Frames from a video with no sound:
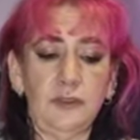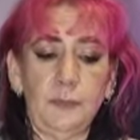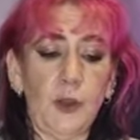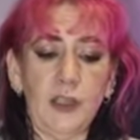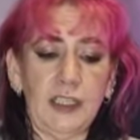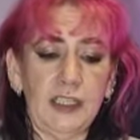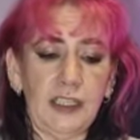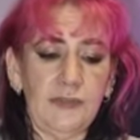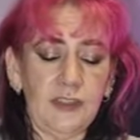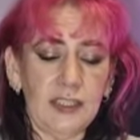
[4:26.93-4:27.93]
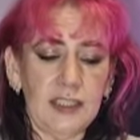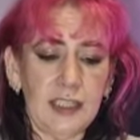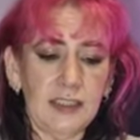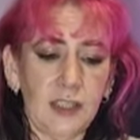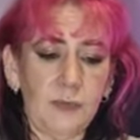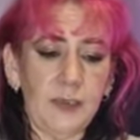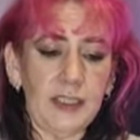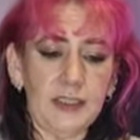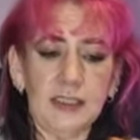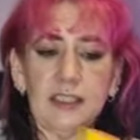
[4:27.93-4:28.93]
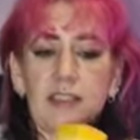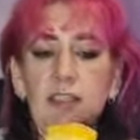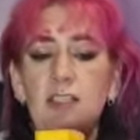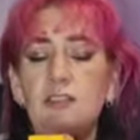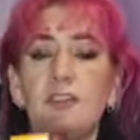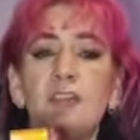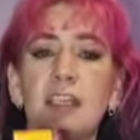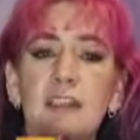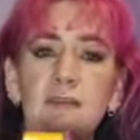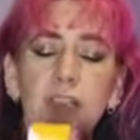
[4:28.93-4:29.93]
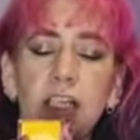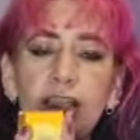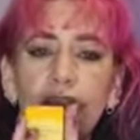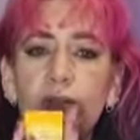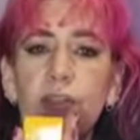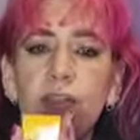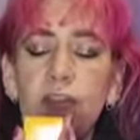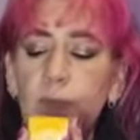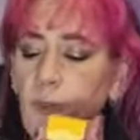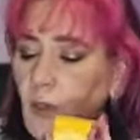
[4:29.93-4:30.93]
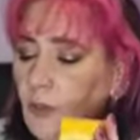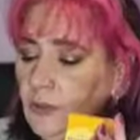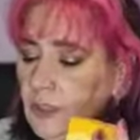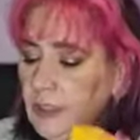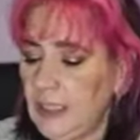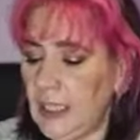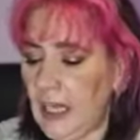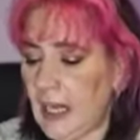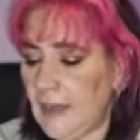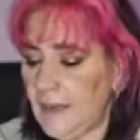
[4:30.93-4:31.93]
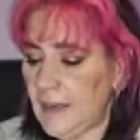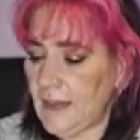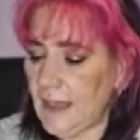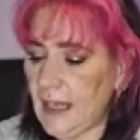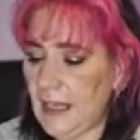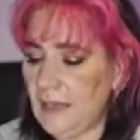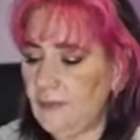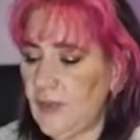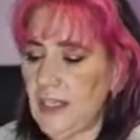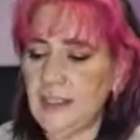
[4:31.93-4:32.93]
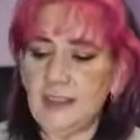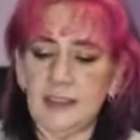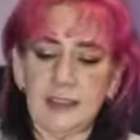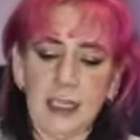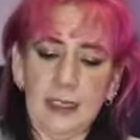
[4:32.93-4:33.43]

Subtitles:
brightening an evening skin tone. But it's like a tonic, like a toner that you put on. And then they have this